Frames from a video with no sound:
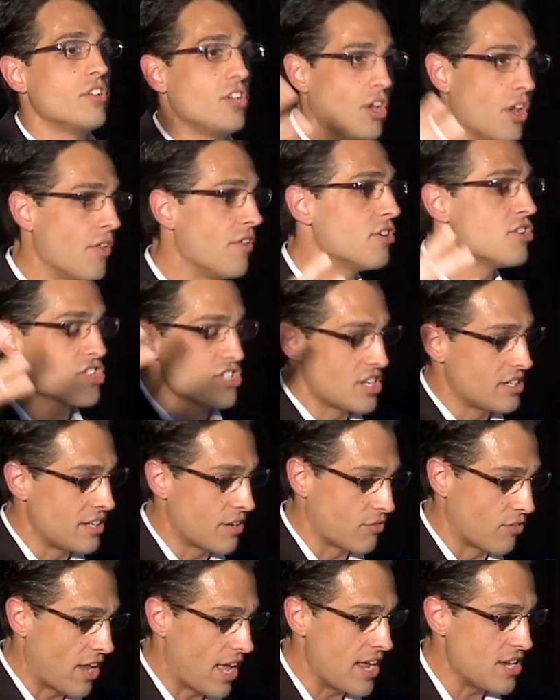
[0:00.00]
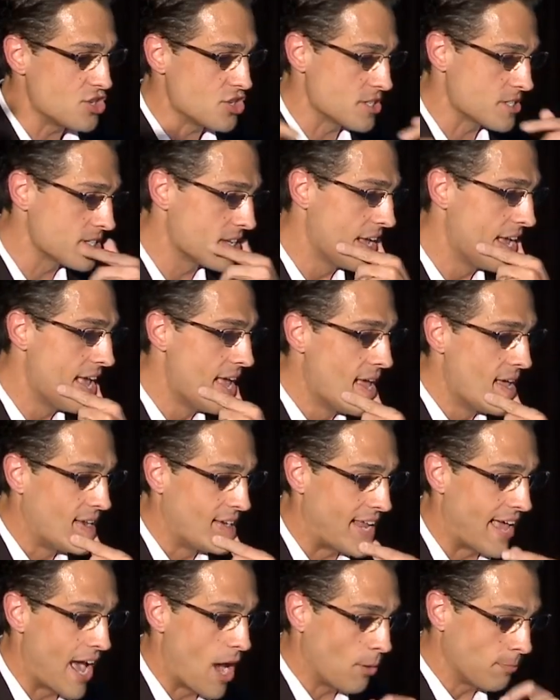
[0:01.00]
They're just at different ages.
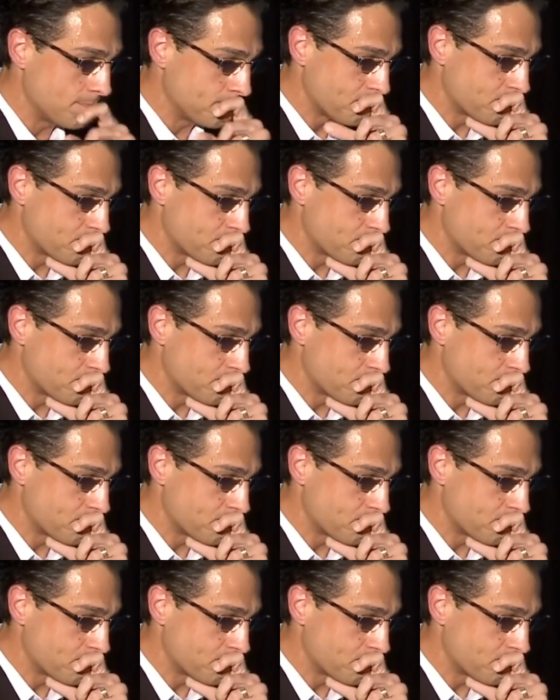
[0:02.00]
Now,